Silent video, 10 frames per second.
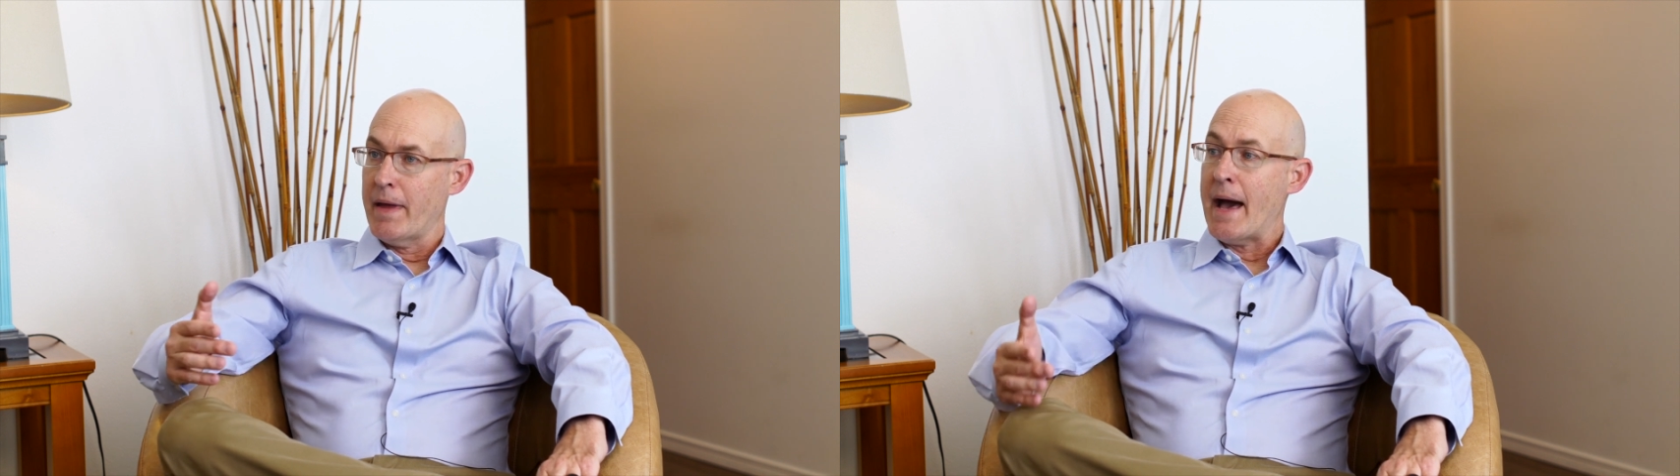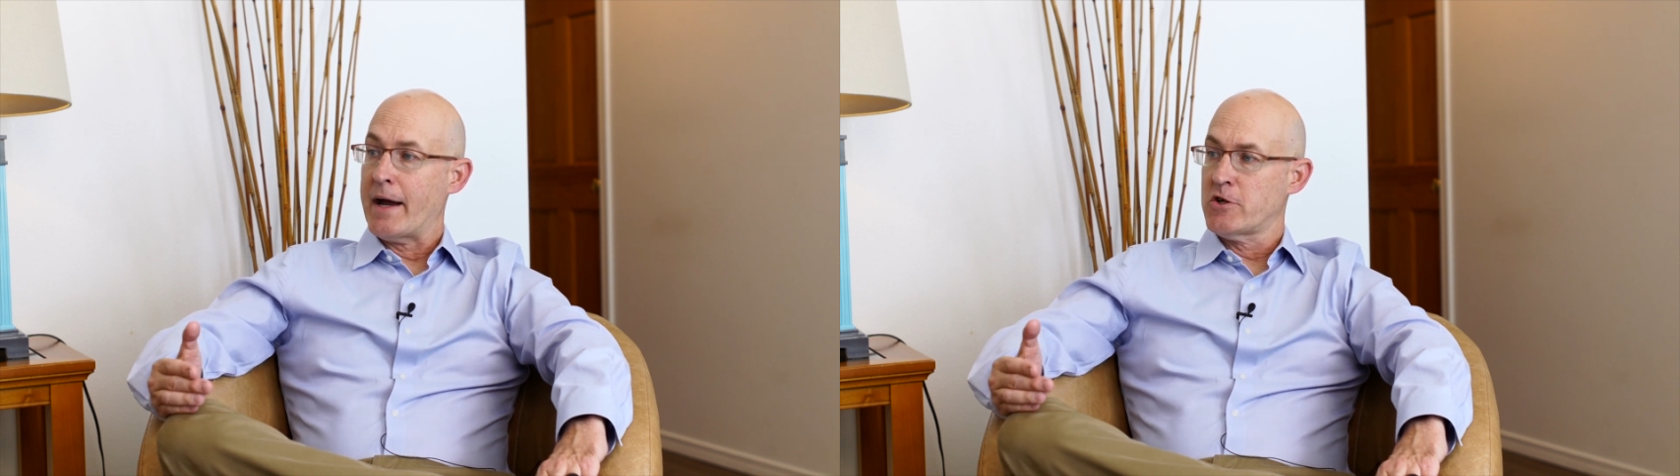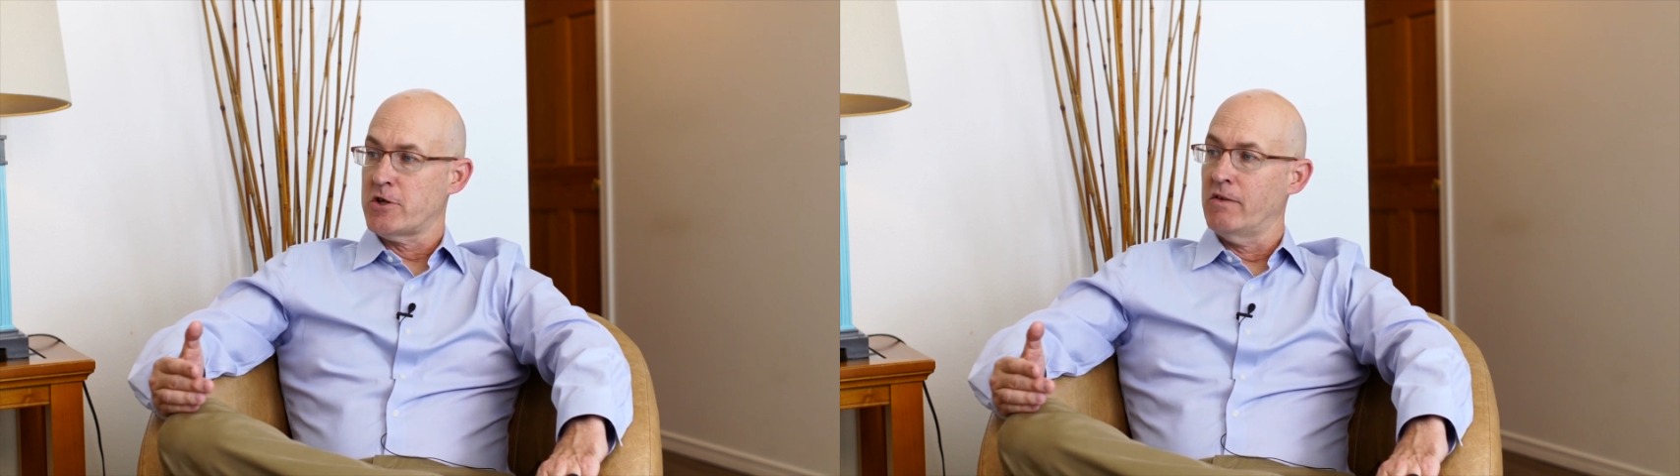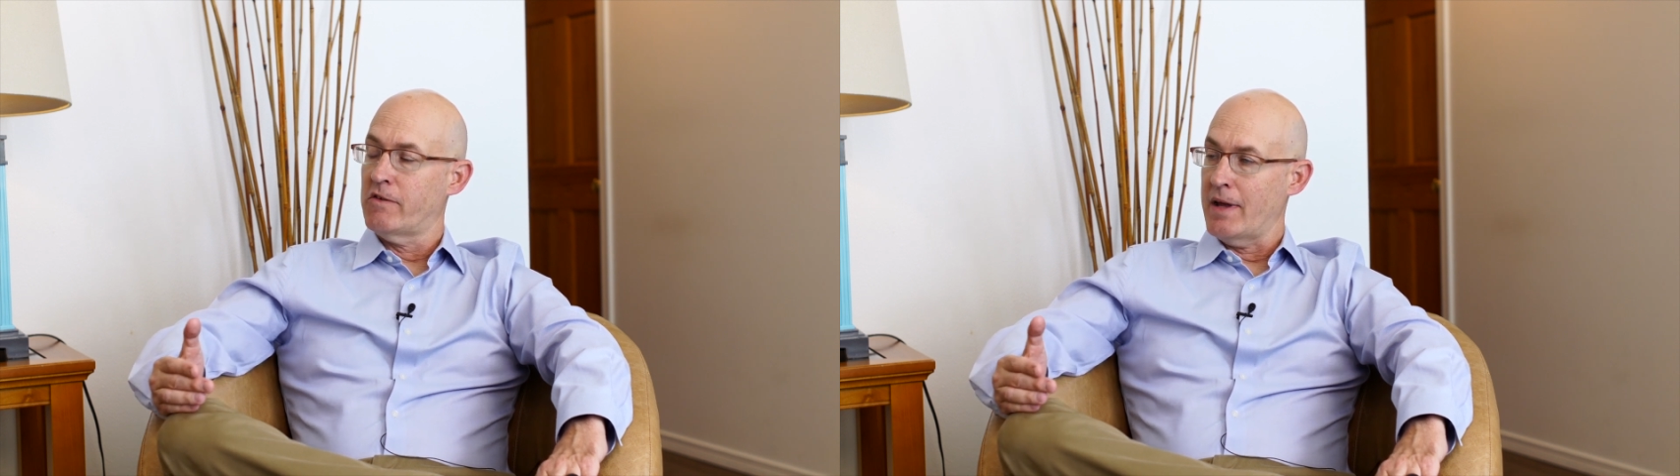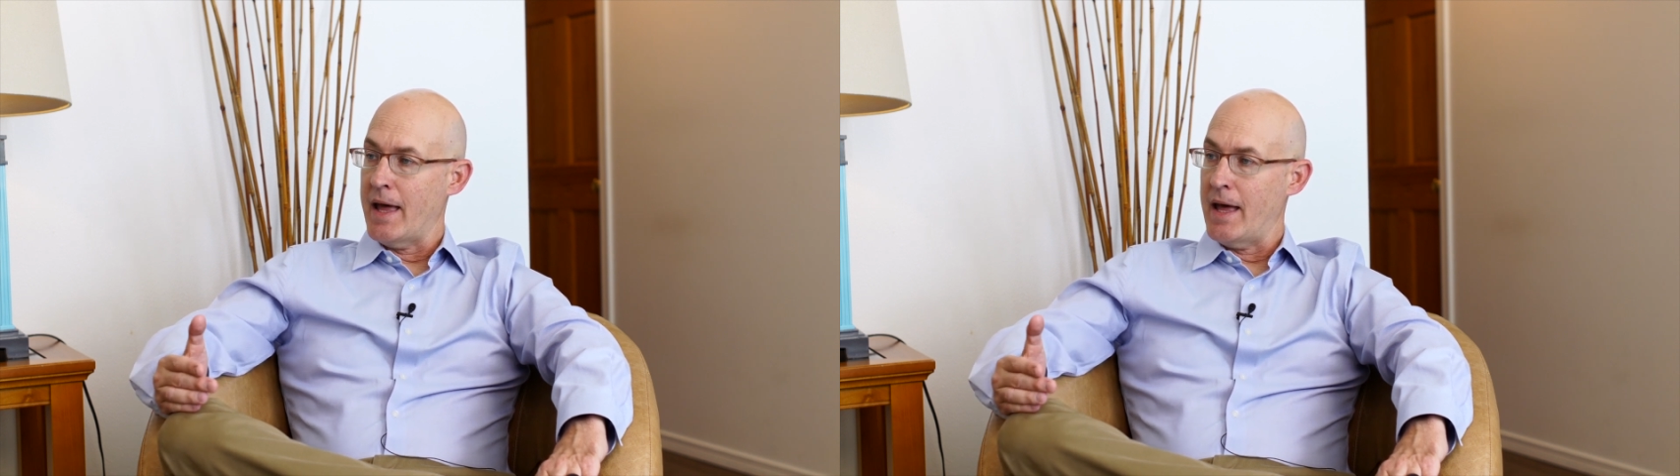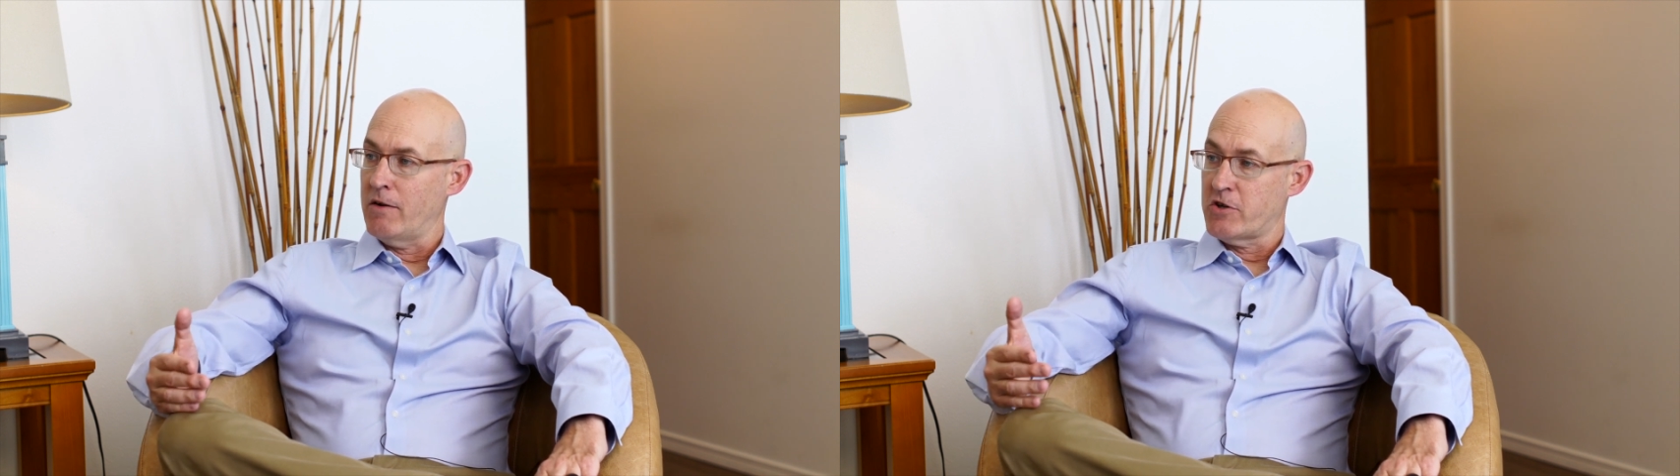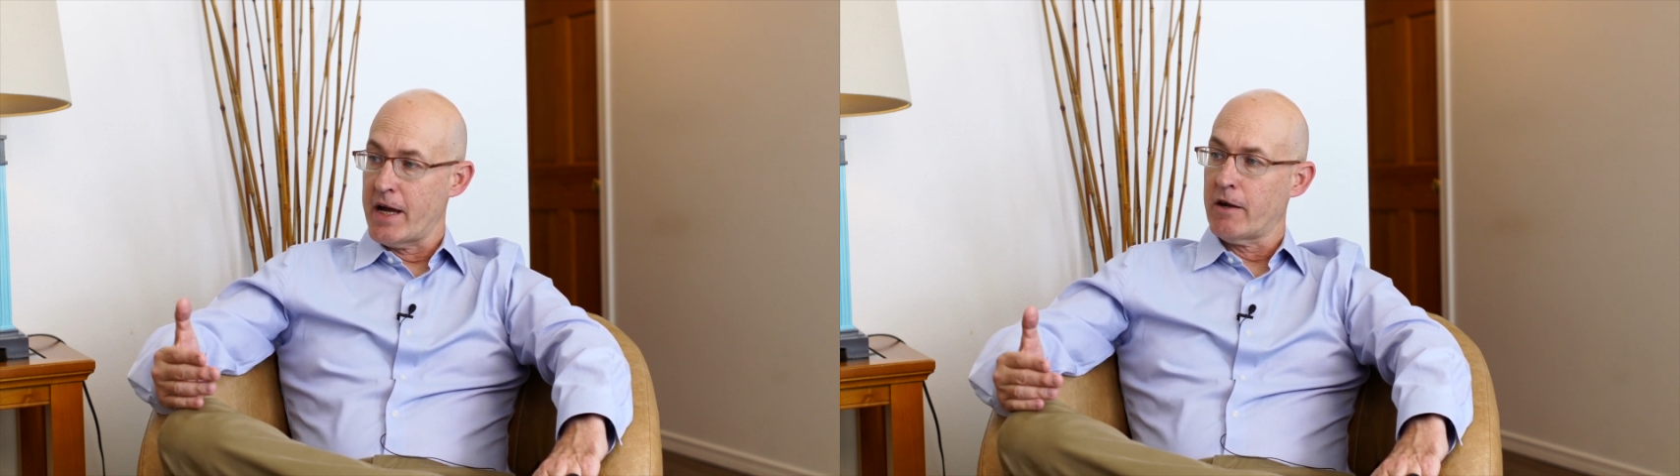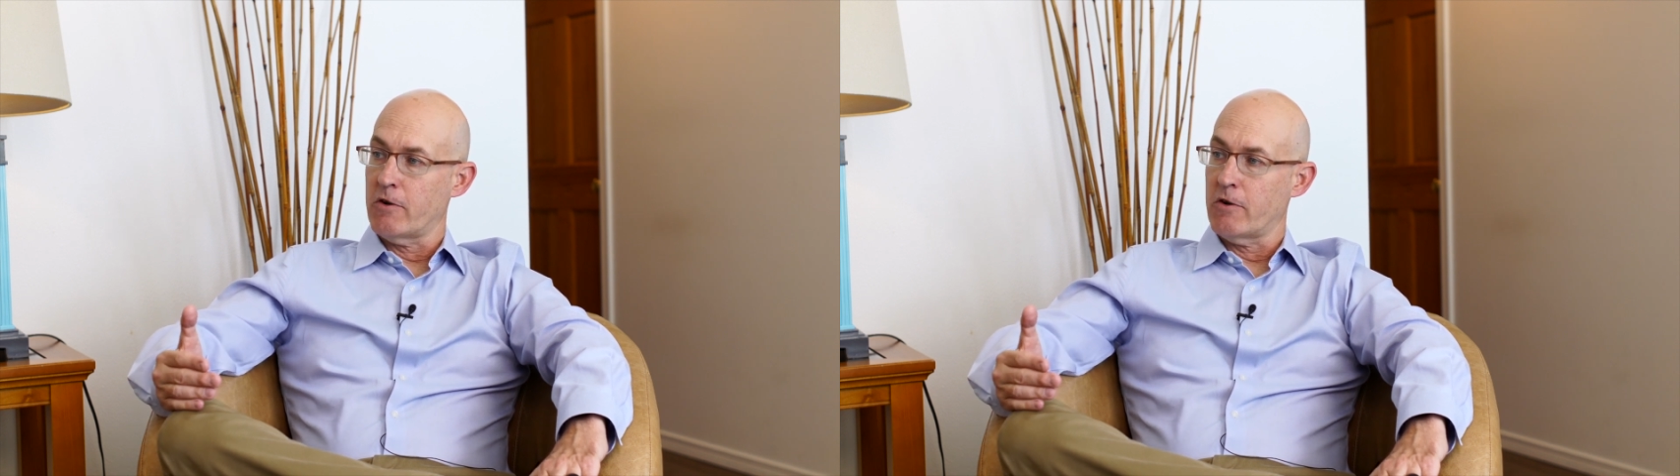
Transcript: actions and check